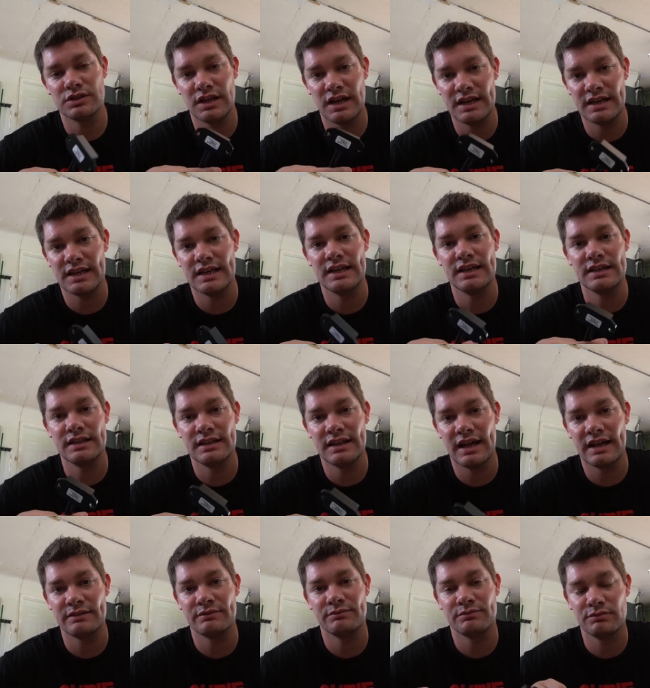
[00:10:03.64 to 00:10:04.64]
take in
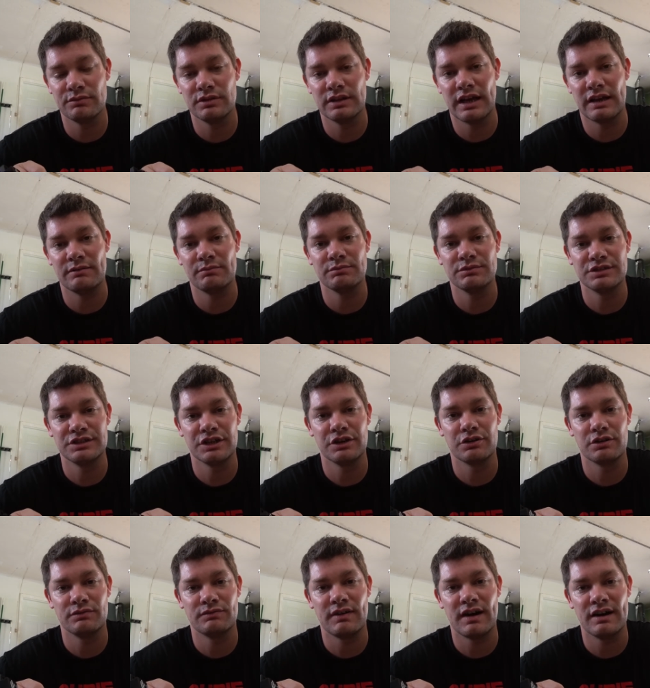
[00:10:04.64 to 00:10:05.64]
that that
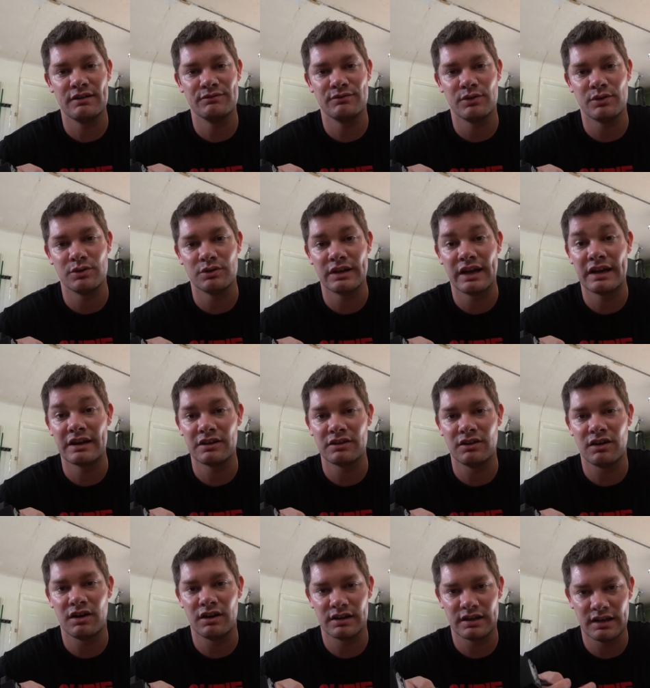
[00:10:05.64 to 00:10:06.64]
0 to 5 volt
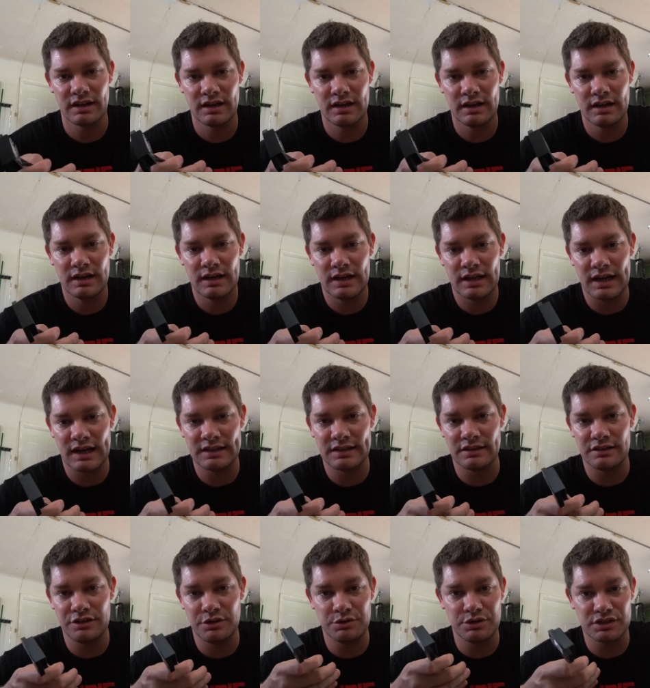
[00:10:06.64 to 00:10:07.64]
analog and
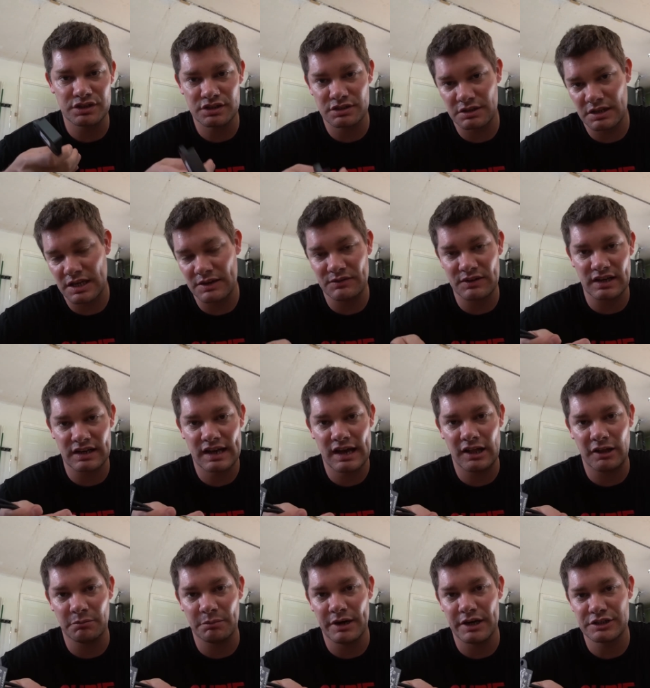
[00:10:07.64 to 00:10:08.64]
then you just give it a
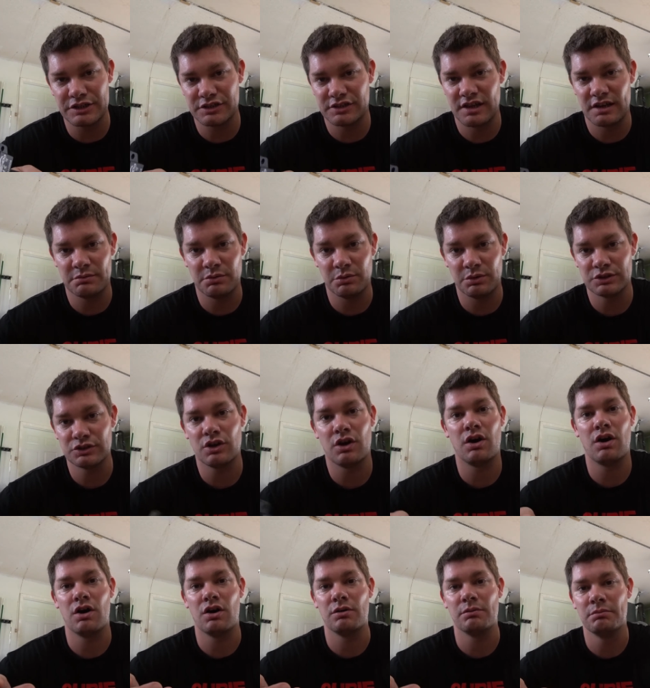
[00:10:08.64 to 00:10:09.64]
calibration table, which
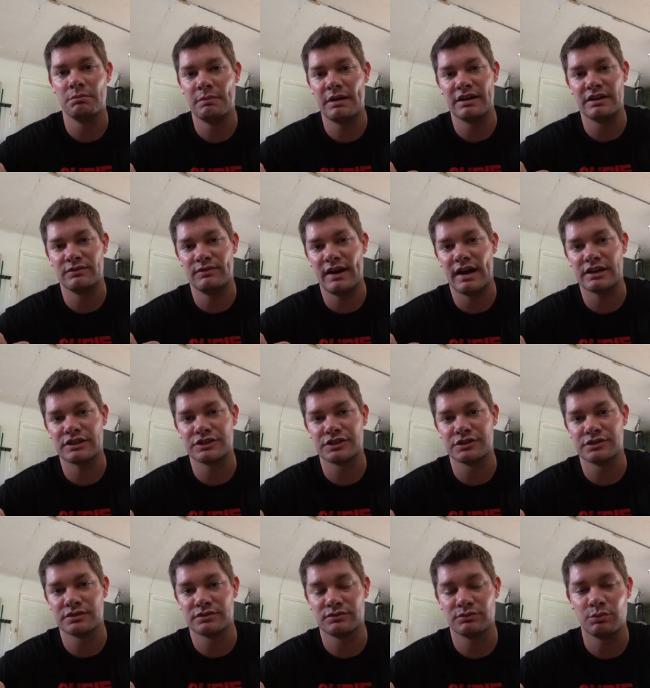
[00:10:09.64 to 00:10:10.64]
all
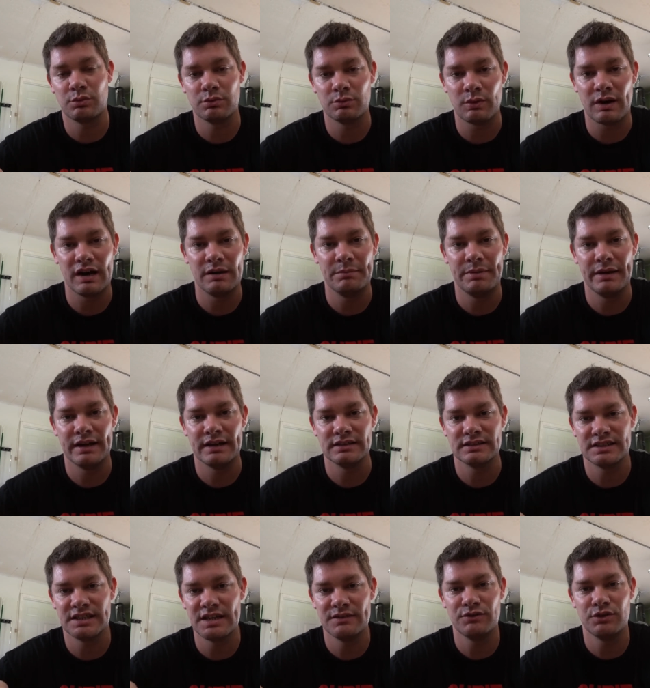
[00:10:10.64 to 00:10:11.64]
manufacturers of
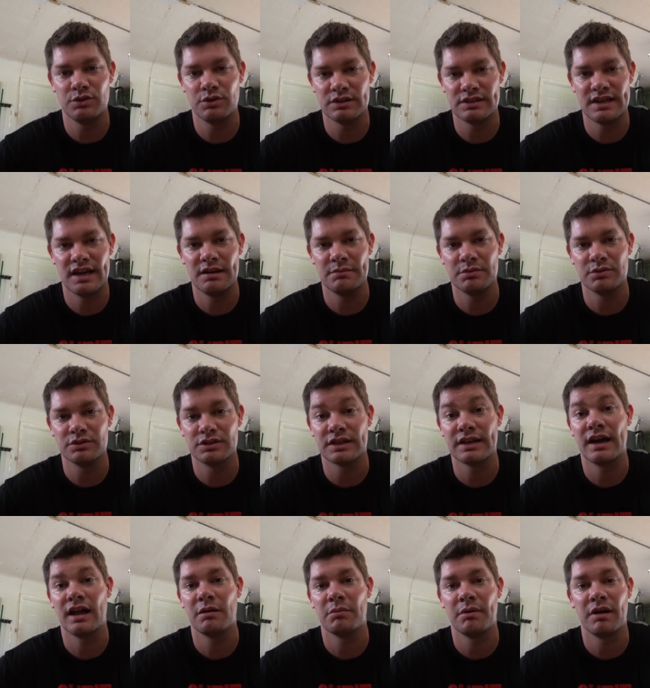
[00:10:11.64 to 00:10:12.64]
widebands give you a table to
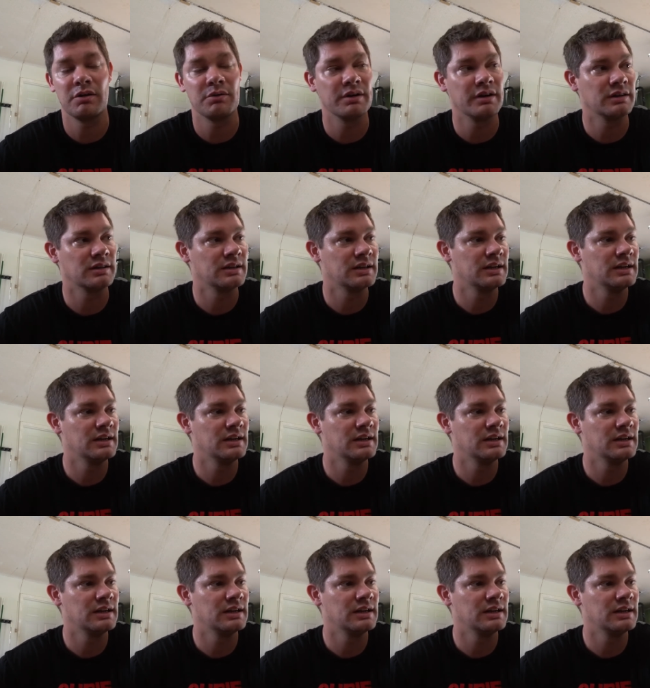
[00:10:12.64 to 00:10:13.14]
calibrate with,